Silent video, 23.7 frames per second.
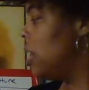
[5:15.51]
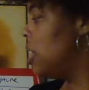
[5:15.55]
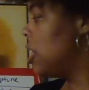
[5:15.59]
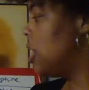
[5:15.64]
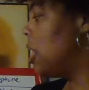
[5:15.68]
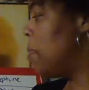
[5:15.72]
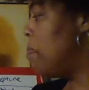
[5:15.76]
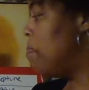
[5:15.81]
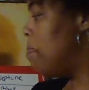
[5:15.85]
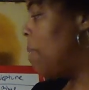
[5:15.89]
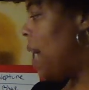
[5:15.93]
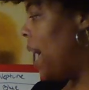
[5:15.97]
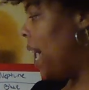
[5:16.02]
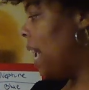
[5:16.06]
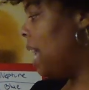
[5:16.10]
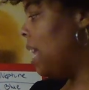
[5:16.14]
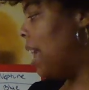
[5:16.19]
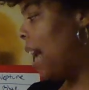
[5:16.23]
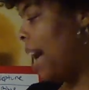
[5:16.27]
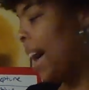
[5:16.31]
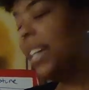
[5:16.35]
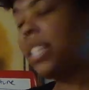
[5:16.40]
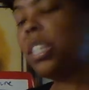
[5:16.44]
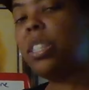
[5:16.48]
the main
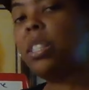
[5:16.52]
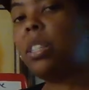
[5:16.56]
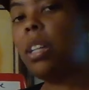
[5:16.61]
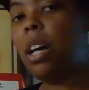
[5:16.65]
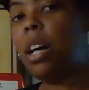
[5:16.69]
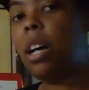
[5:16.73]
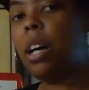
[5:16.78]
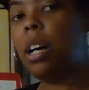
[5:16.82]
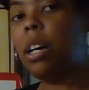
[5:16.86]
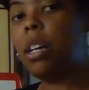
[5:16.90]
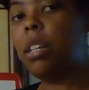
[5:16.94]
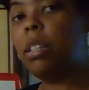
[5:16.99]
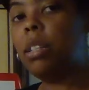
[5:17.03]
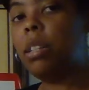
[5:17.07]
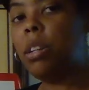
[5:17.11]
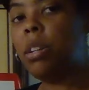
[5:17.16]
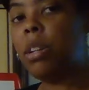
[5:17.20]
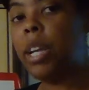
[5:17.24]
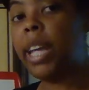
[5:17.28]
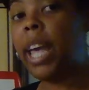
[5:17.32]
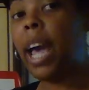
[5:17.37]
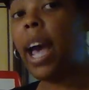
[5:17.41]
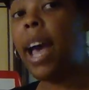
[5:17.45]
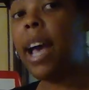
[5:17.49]
gas
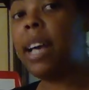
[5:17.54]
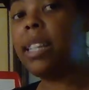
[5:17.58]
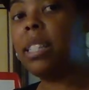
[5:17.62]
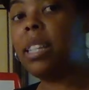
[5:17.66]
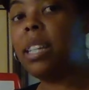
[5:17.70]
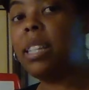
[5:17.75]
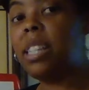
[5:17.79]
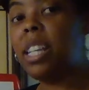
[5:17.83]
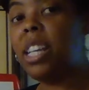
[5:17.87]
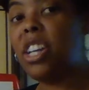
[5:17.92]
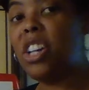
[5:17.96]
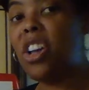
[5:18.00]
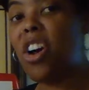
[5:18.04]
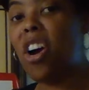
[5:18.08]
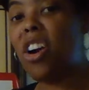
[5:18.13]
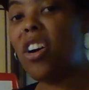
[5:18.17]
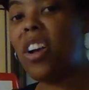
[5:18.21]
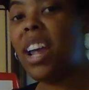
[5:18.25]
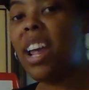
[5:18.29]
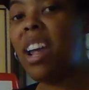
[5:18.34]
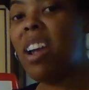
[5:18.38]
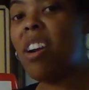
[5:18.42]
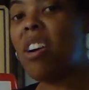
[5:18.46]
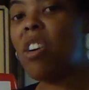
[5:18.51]
that's in our
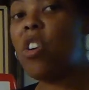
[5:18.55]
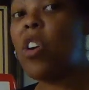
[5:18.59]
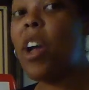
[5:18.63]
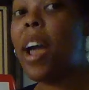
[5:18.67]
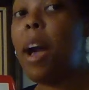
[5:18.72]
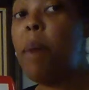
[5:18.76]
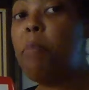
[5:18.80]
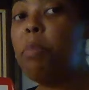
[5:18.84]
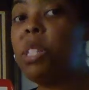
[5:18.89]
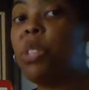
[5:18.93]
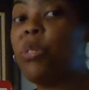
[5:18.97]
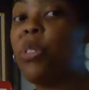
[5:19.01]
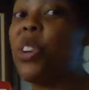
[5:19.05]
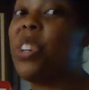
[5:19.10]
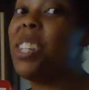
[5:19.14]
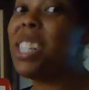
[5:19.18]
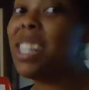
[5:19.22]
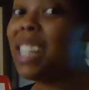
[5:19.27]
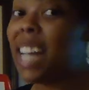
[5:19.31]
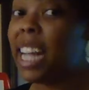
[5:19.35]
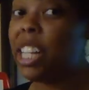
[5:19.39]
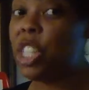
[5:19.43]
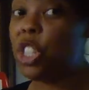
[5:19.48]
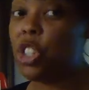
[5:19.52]
air or atmosphere is
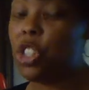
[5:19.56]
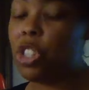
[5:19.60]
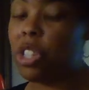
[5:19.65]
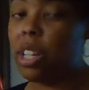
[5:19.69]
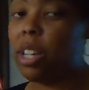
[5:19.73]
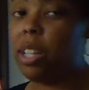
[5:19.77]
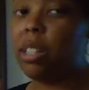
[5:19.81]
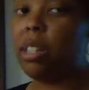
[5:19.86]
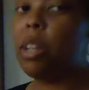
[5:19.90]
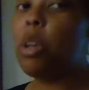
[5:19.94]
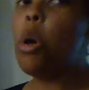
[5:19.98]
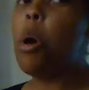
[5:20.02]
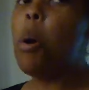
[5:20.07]
nitrogen.